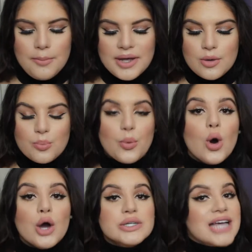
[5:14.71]
But
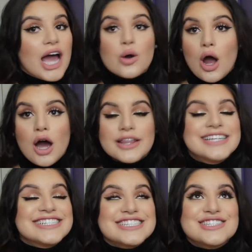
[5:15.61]
boy, was I wrong.
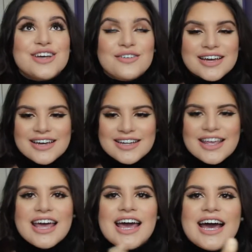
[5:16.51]
This is so good.
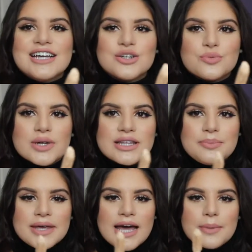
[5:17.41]
It has a
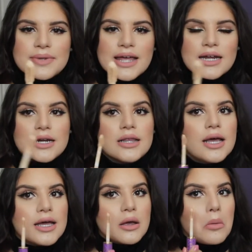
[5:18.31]
really big applicator,
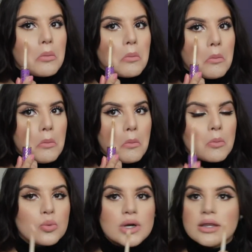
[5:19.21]
like
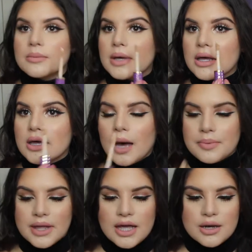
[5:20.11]
really big
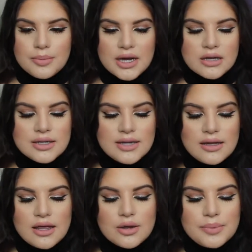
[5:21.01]
applicator, bigger than
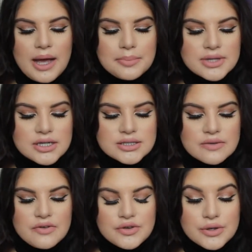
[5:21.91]
any other applicators
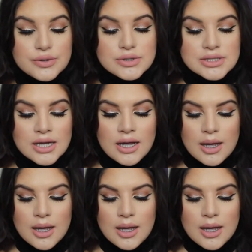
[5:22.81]
I've ever used.